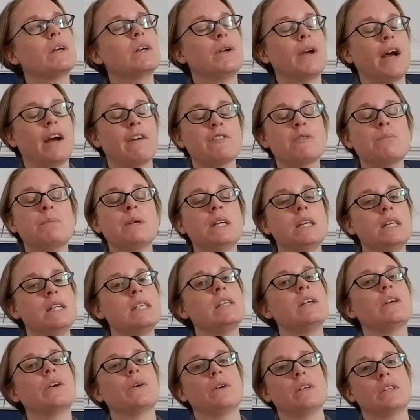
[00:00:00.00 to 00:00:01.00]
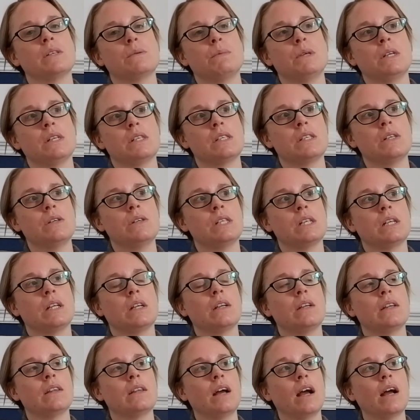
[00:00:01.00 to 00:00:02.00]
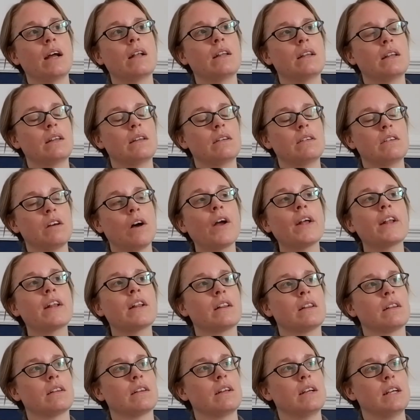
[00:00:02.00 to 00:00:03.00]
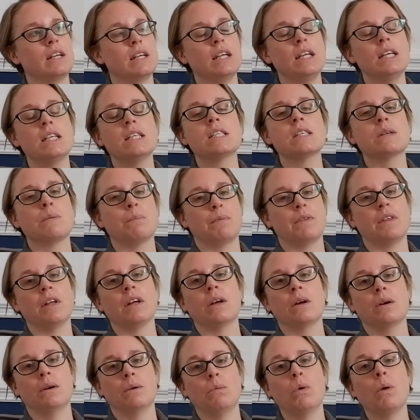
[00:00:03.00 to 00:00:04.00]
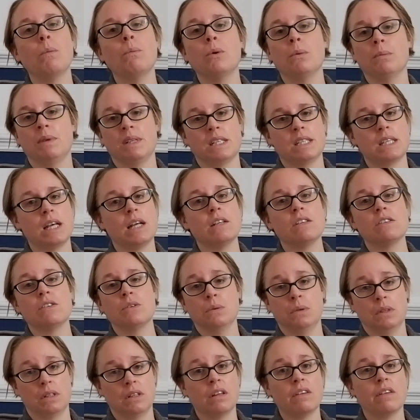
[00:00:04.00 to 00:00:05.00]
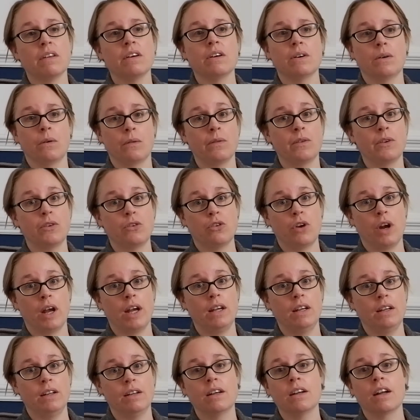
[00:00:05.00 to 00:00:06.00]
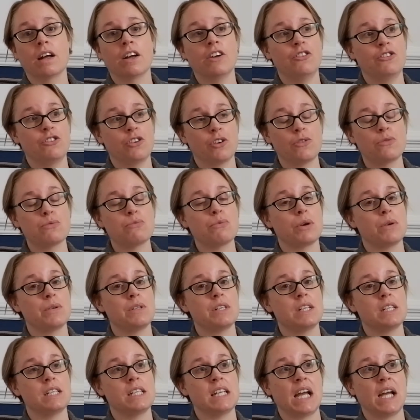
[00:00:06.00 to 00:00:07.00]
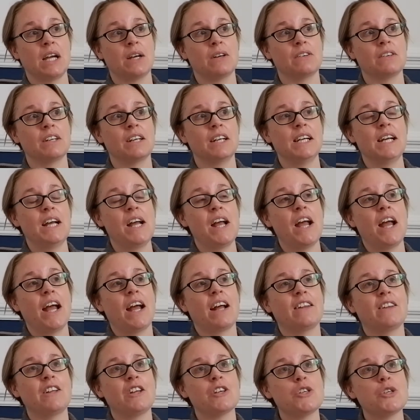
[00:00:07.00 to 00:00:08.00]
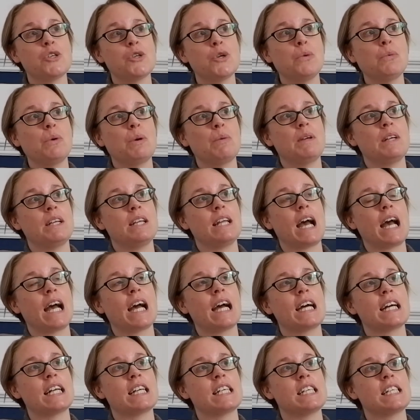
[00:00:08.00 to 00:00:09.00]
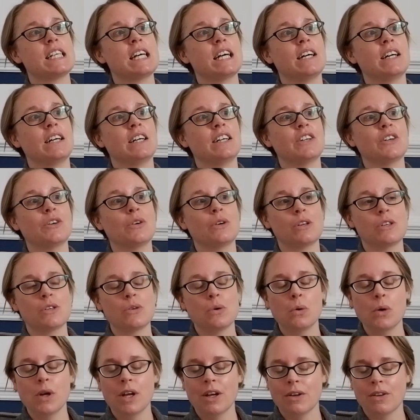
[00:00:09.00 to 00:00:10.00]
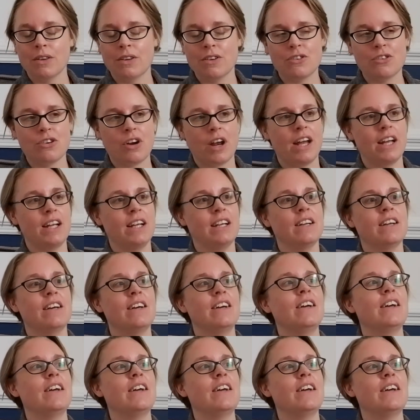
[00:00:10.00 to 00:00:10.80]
You Have to Be Easy Going to Be a Susan, that title is something one woman said to another on the train, and I just wrote it down. And these two women had got talking on the train